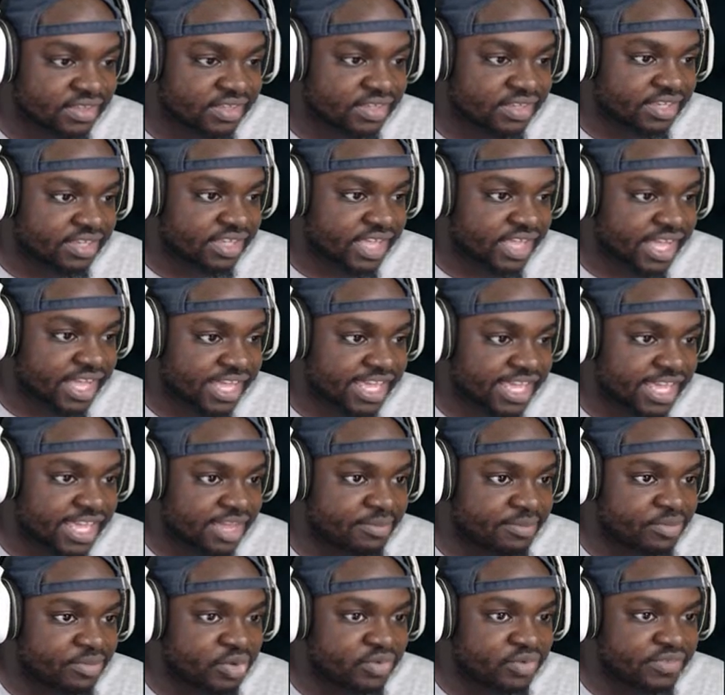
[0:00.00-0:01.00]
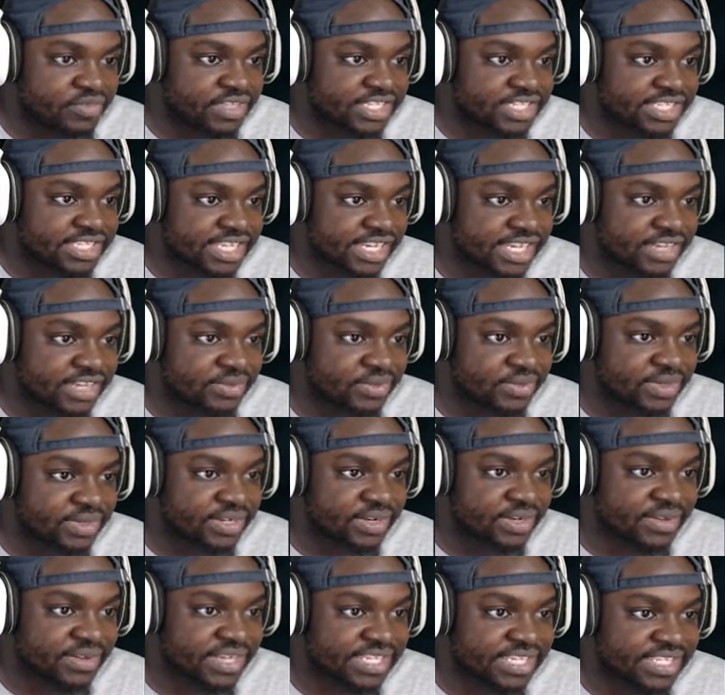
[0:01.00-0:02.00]
I can't move this second one.
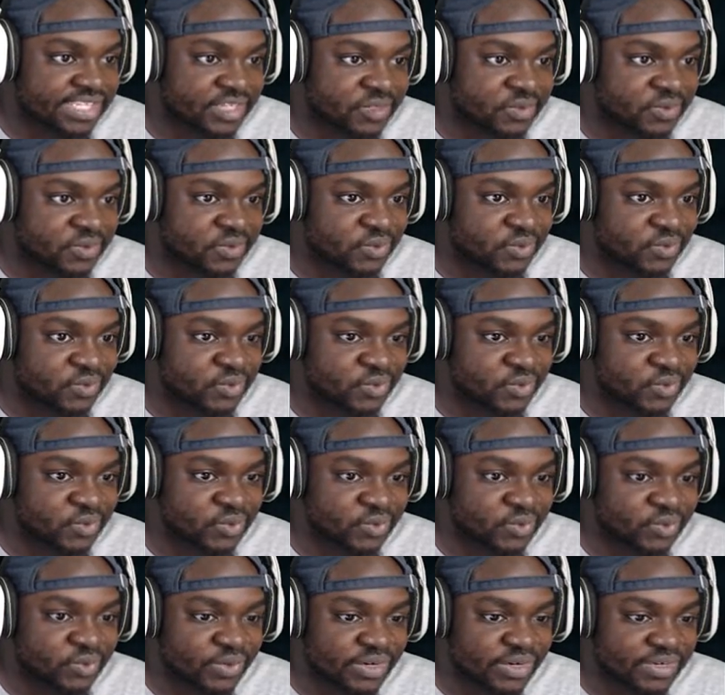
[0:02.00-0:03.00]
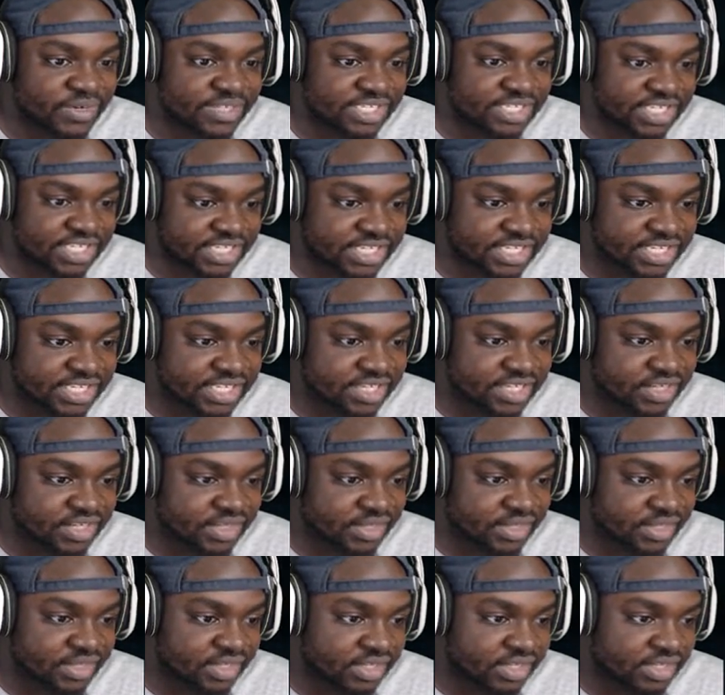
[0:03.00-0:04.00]
Okay, so where is C?
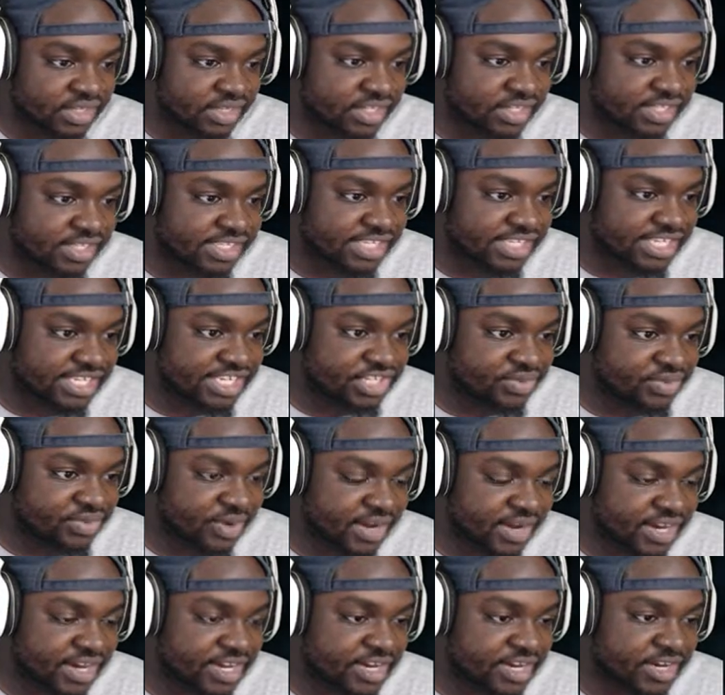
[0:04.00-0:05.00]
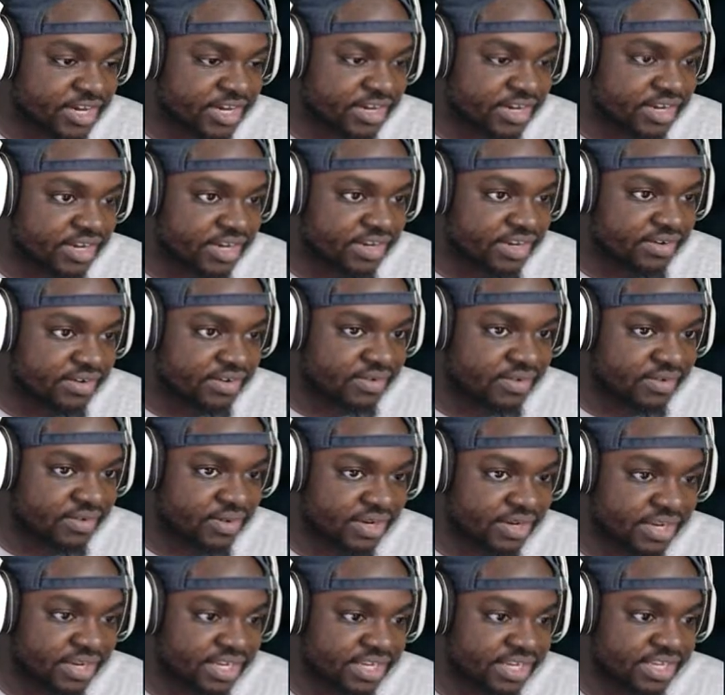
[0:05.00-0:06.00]
C's right here,
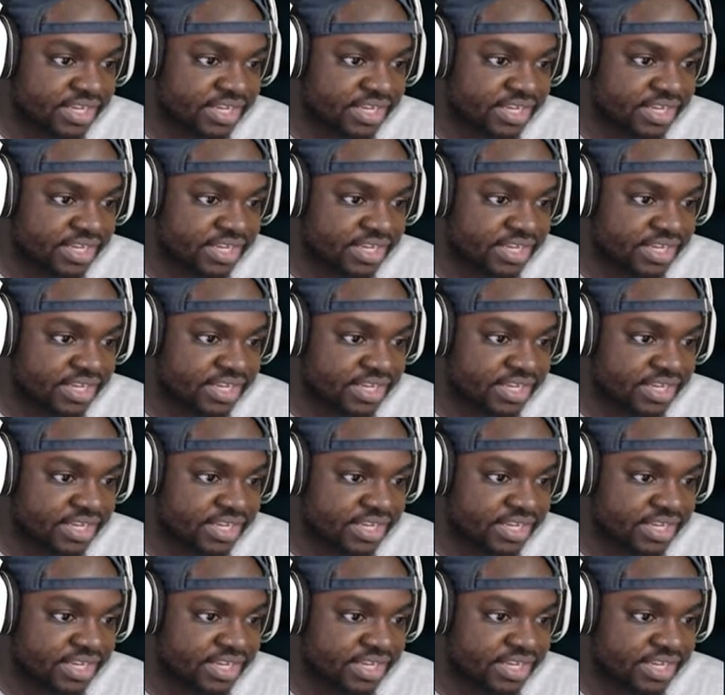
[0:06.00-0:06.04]
right?